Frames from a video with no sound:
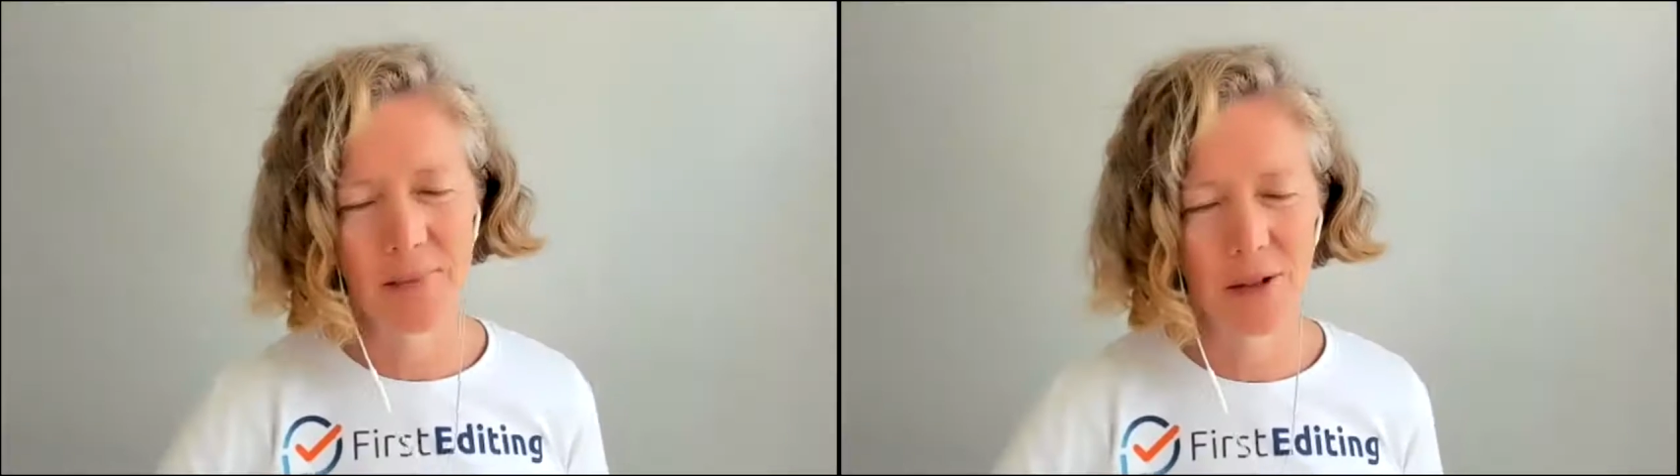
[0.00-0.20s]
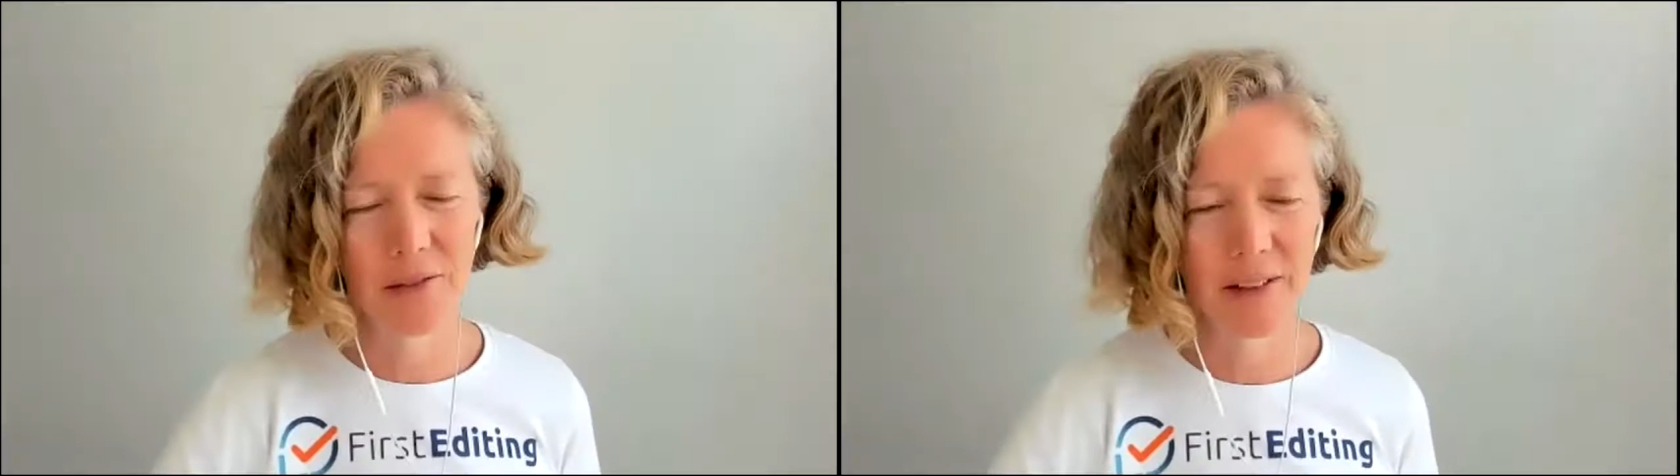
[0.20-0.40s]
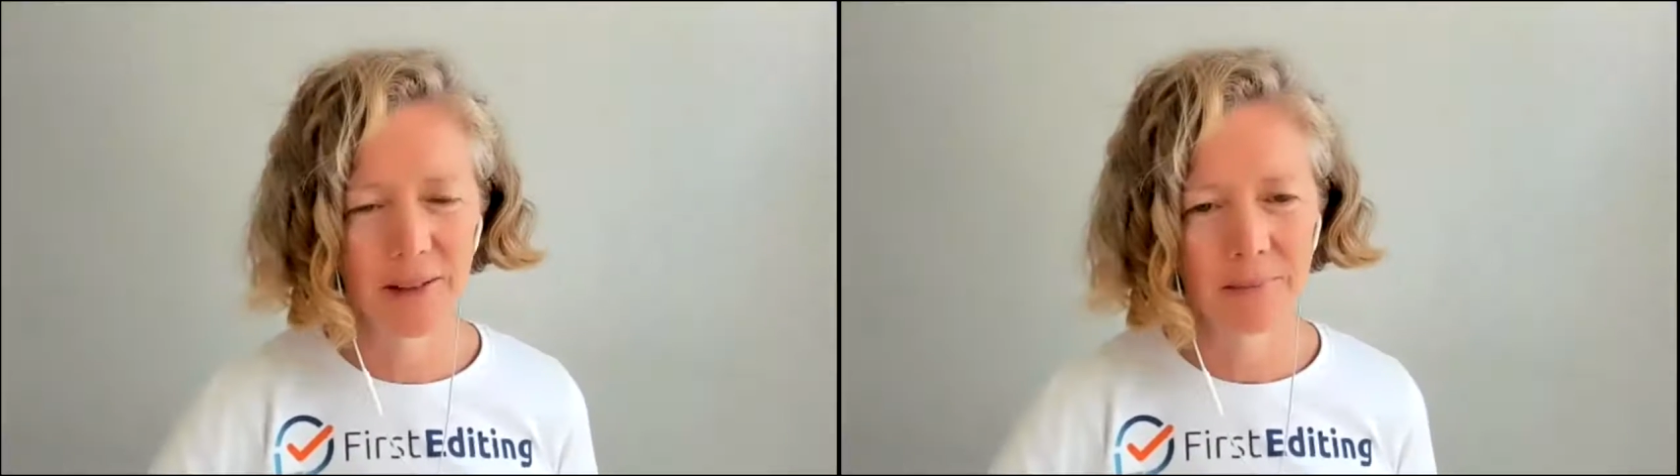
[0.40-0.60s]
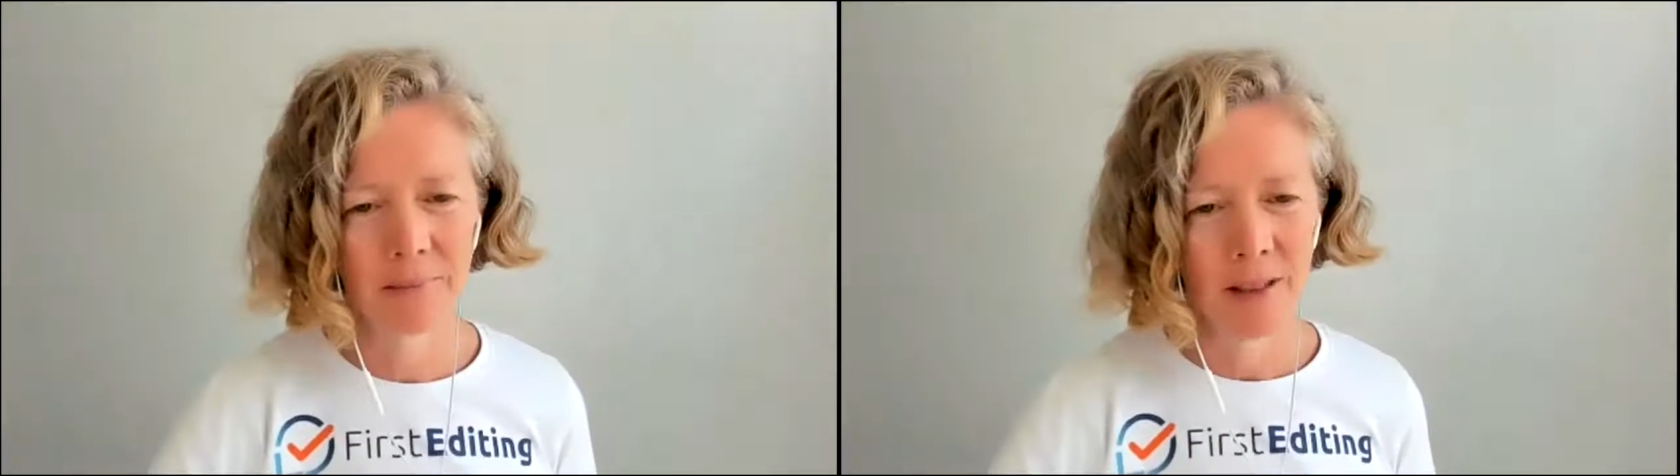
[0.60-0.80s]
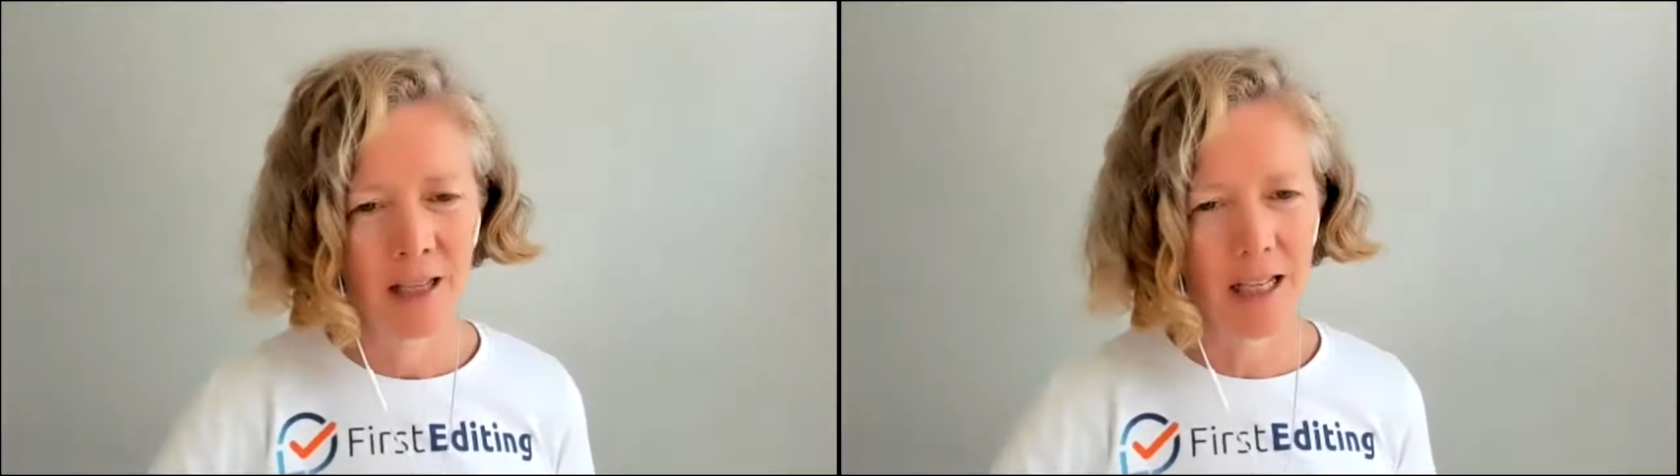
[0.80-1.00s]
perfect.
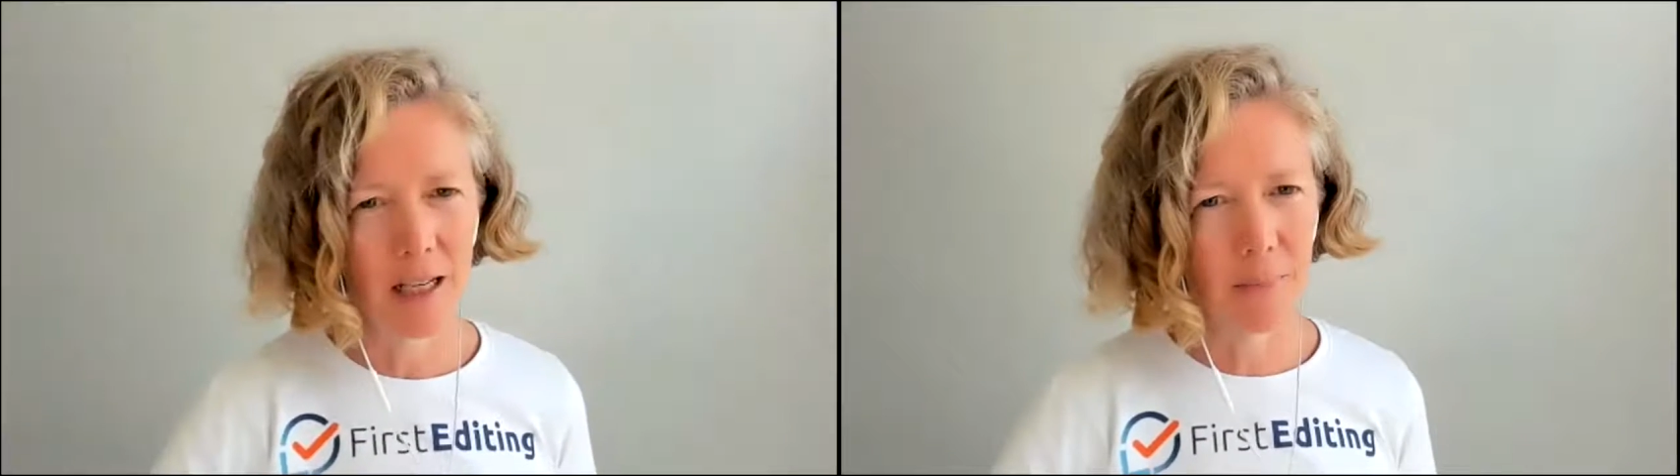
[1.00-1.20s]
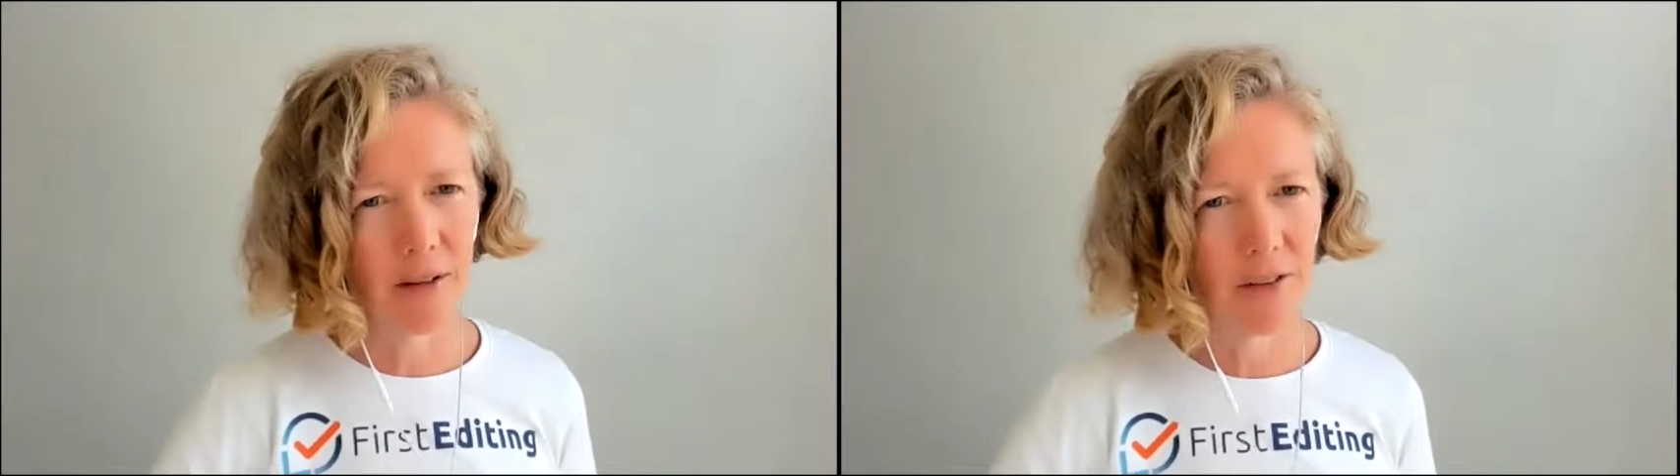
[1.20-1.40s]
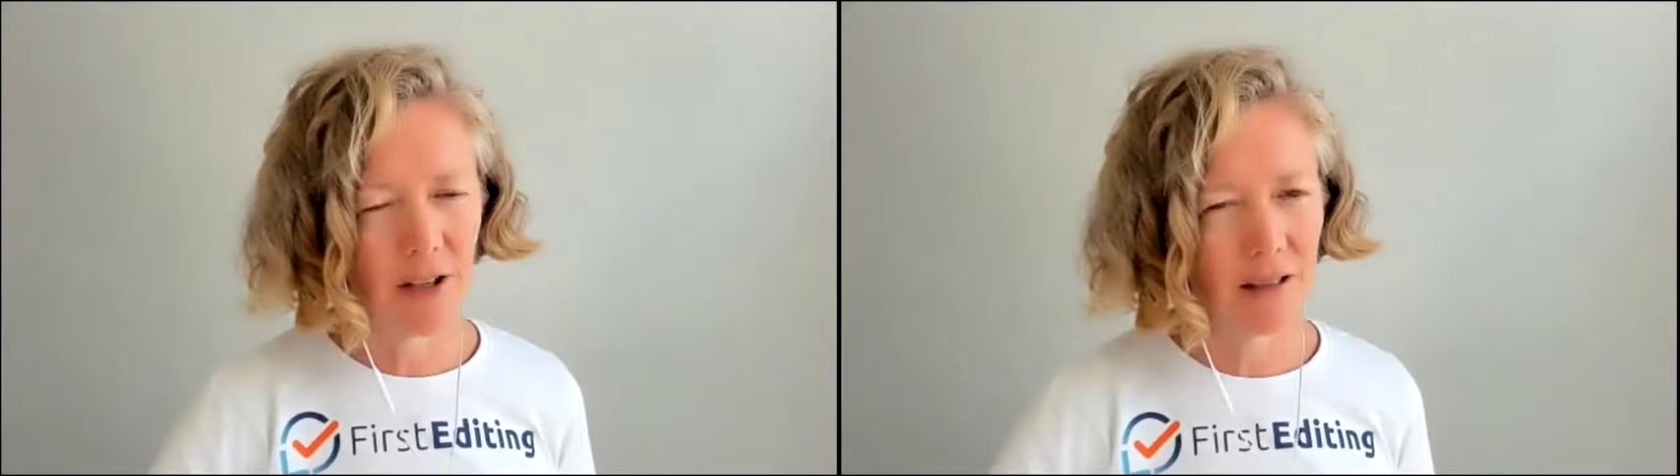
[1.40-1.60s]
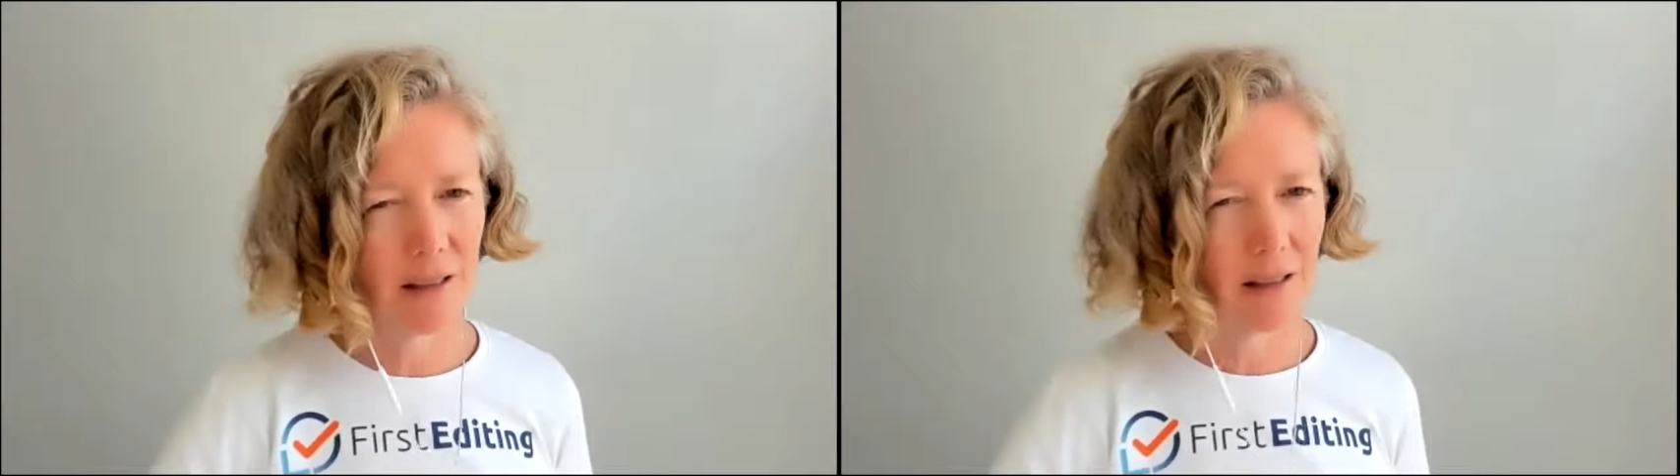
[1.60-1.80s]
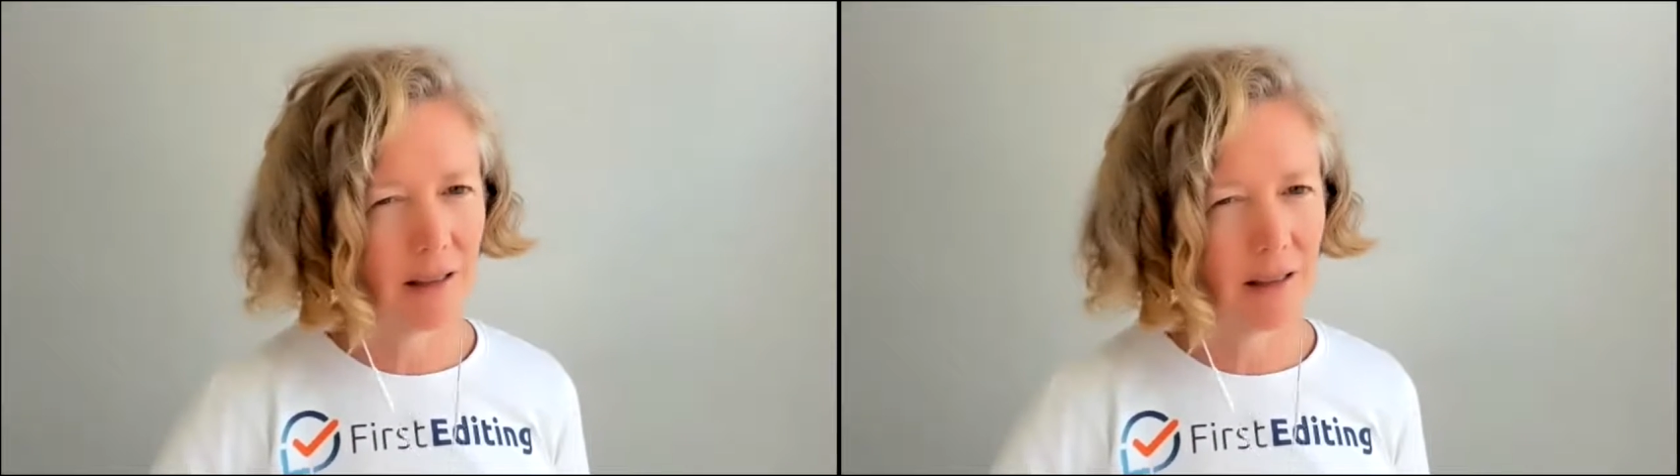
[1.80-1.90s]
Any pitfalls?